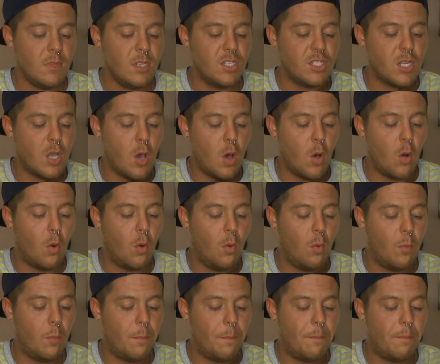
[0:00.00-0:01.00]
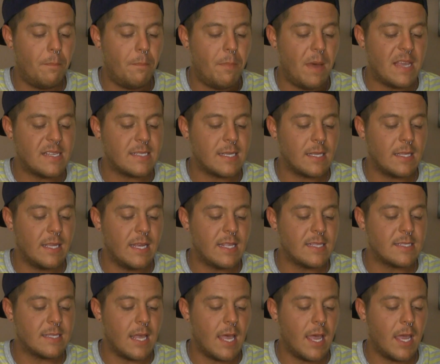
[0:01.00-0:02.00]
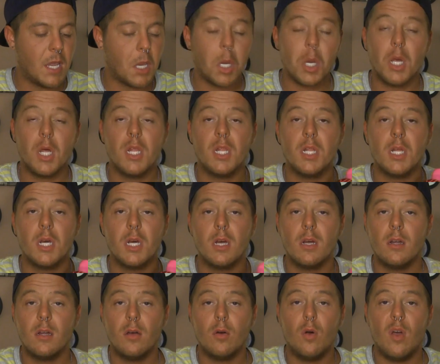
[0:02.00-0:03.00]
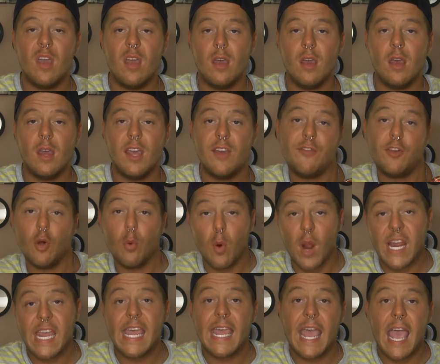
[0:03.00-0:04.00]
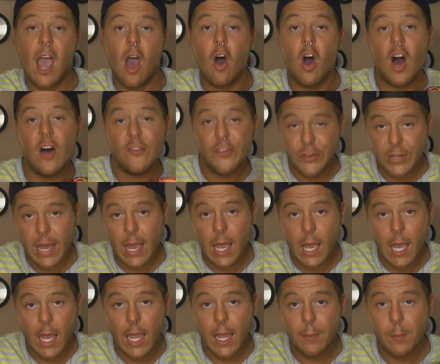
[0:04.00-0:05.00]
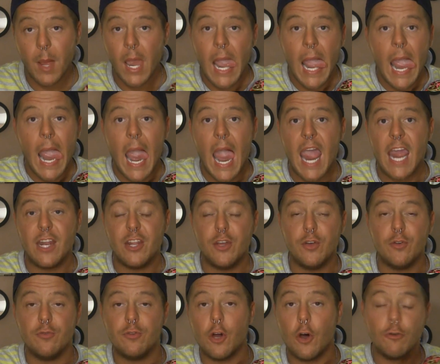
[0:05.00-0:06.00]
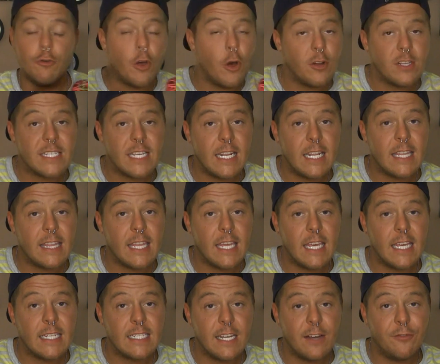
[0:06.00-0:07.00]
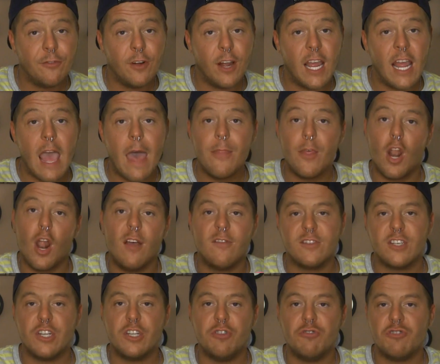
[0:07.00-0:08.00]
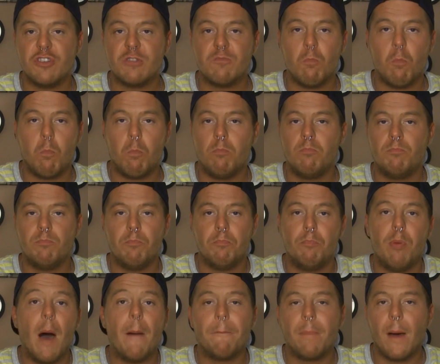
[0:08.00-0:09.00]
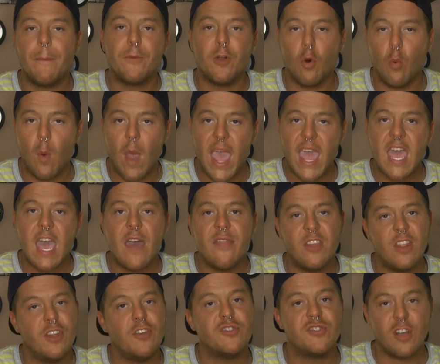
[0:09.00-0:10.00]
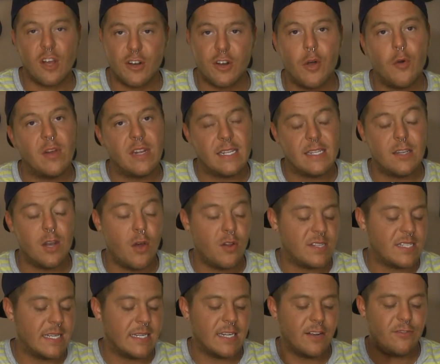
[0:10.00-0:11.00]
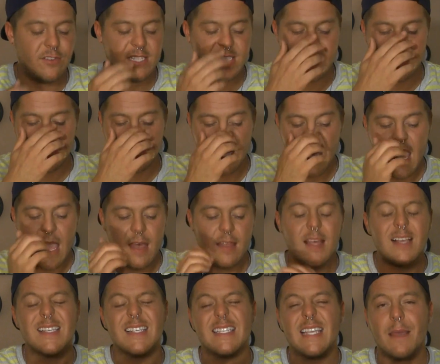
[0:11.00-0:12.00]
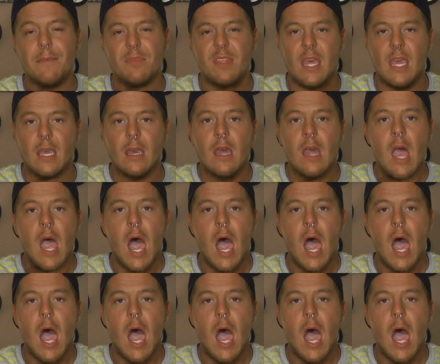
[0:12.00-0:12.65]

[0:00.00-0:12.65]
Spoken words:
So basically it's like, if you're working out all the time and you don't notice anything different, and then all of a sudden you just bump up your weight and then you start noticing differences, that's the same thing.